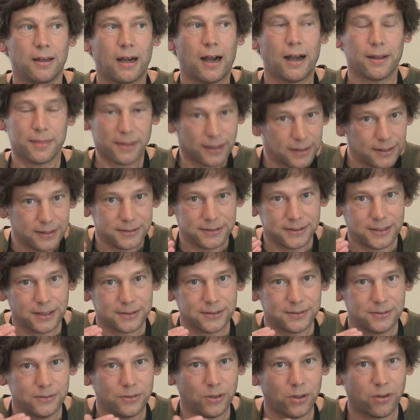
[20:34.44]
I think there's
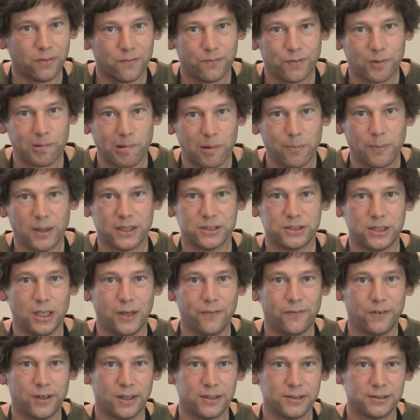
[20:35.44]
just not very much
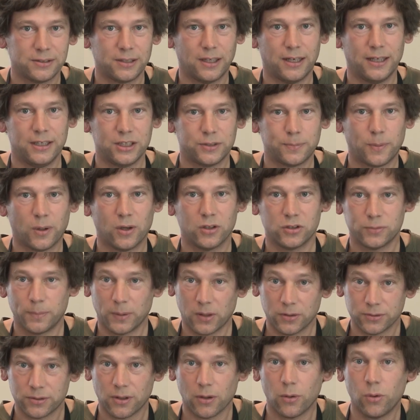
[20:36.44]
evidence in each post
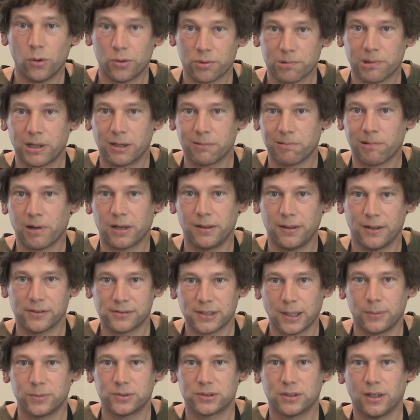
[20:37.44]
because they're all trying to write in the
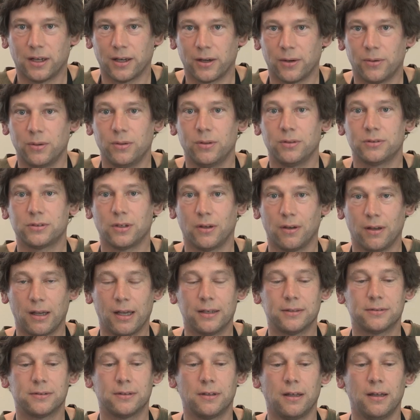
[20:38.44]
same style. Right. So
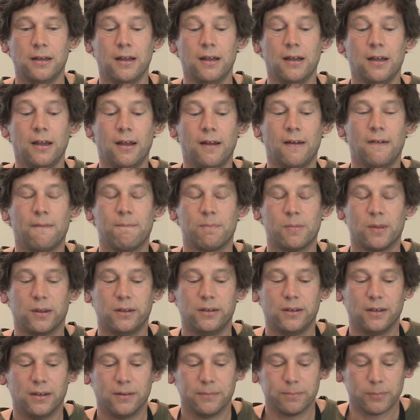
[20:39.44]
it's the,
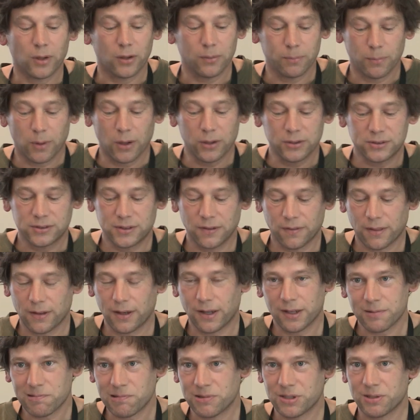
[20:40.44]
most of the
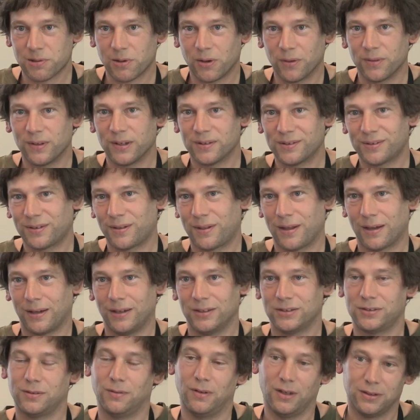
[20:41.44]
literature on this thing
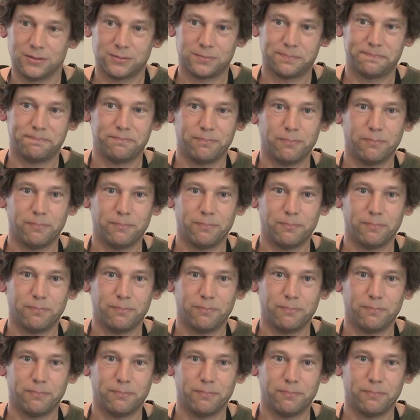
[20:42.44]
is, is